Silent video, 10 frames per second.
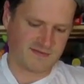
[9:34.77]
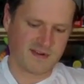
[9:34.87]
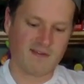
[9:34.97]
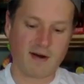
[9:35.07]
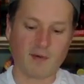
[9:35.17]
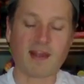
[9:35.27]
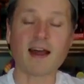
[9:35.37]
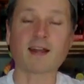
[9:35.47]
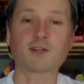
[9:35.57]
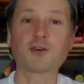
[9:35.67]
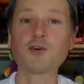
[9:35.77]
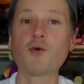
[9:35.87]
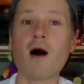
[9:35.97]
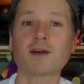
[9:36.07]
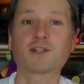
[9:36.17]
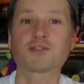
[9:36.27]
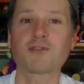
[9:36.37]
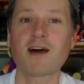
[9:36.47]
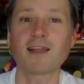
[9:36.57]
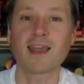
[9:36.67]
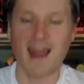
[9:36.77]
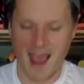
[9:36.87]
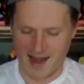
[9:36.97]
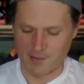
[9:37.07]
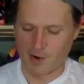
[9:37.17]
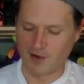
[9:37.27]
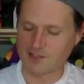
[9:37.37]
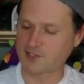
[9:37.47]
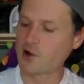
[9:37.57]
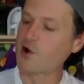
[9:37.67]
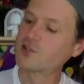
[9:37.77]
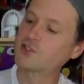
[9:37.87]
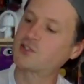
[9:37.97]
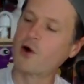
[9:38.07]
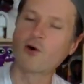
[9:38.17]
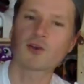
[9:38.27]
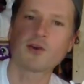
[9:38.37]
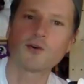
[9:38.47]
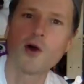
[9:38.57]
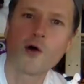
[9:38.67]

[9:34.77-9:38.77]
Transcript: All right, we got 2 Australian animals. So cute.